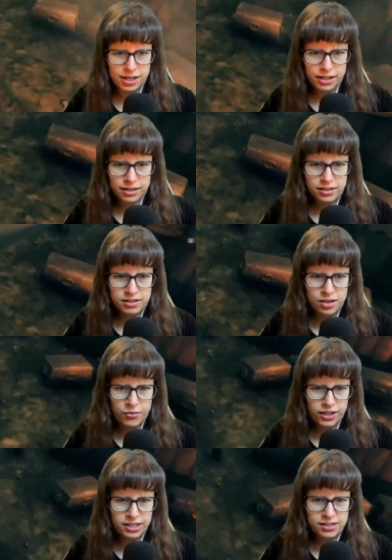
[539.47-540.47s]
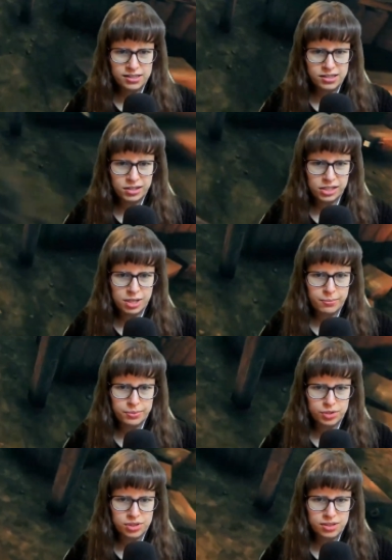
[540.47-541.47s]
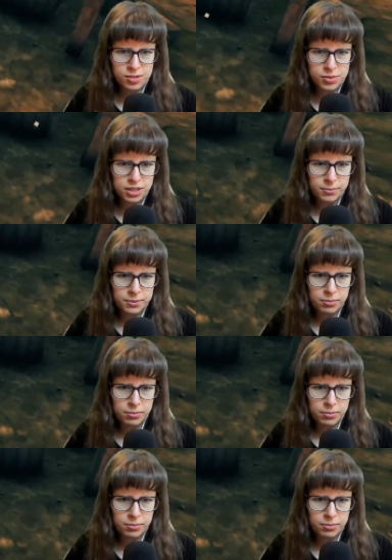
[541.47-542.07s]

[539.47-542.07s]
I'm going to see if I can sleep just to speed up the